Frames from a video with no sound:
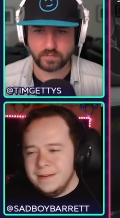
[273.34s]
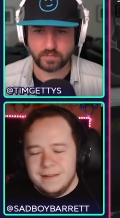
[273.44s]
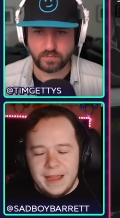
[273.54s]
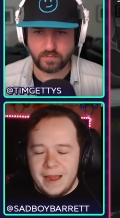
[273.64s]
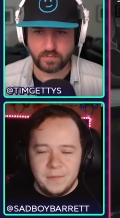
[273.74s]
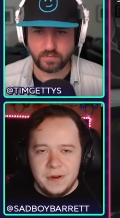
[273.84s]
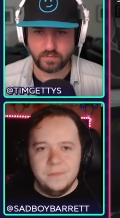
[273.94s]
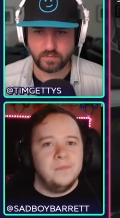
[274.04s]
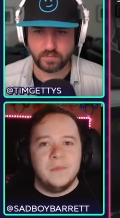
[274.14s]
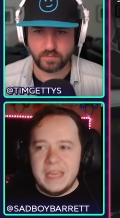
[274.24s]
Speaker 1: yeah i'm gonna
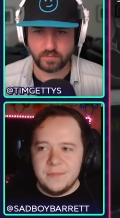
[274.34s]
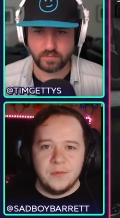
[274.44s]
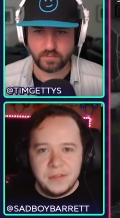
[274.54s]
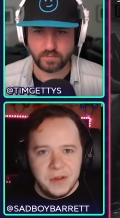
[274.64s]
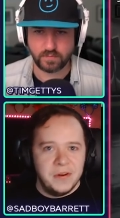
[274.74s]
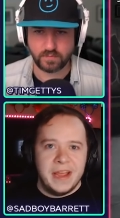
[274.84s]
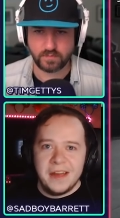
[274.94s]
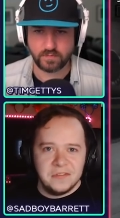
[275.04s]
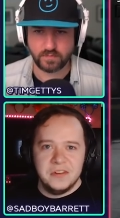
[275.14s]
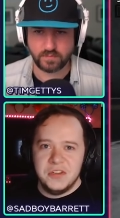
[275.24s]
keep reloading
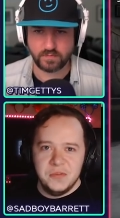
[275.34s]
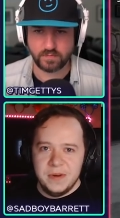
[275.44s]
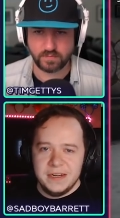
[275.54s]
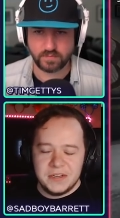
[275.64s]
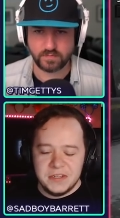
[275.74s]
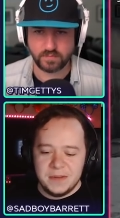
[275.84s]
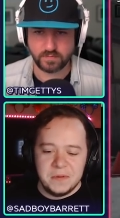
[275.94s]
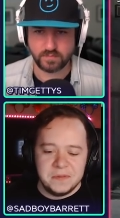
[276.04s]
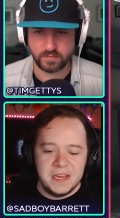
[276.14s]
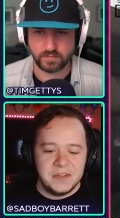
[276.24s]
after the two minutes because i'm
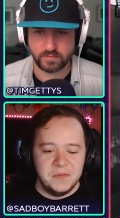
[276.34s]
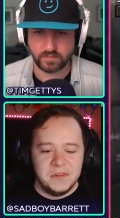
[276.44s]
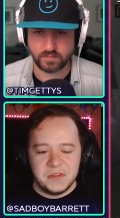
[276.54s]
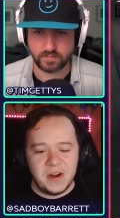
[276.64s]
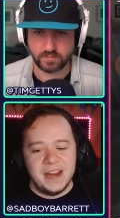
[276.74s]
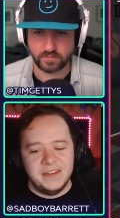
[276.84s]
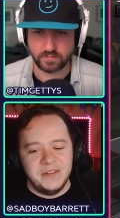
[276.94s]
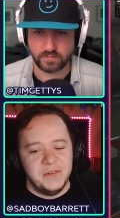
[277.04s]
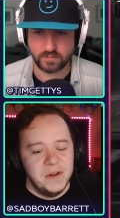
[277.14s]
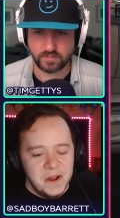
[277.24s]
obsessed with trying
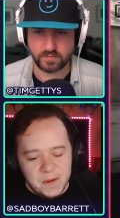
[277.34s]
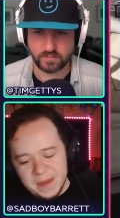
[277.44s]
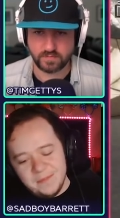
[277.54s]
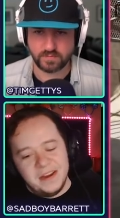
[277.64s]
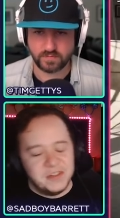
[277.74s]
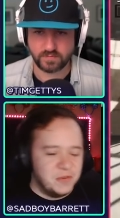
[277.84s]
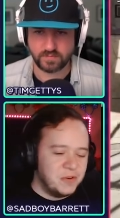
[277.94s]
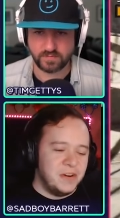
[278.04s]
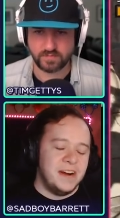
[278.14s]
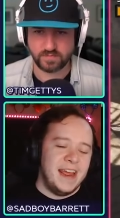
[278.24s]
to beat my
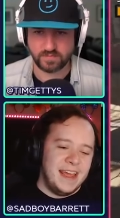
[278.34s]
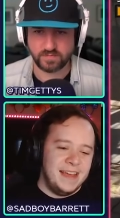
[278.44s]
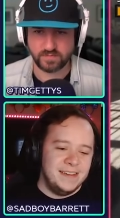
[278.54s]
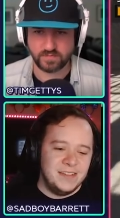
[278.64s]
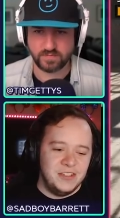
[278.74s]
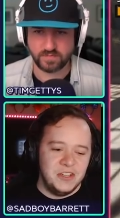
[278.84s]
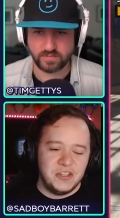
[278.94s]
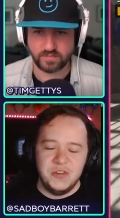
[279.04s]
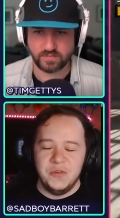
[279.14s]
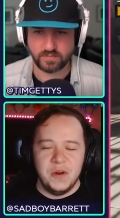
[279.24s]
score and just
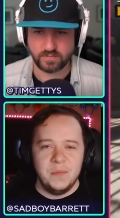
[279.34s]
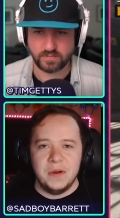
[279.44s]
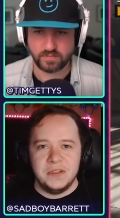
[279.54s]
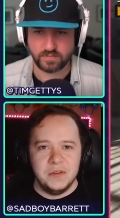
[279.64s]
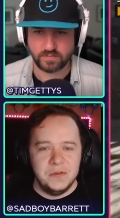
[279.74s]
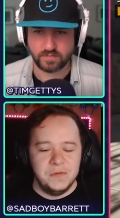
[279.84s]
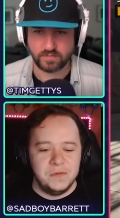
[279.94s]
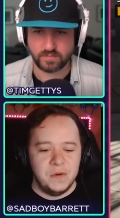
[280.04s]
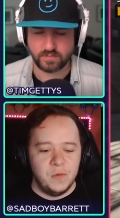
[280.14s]
do a bunch of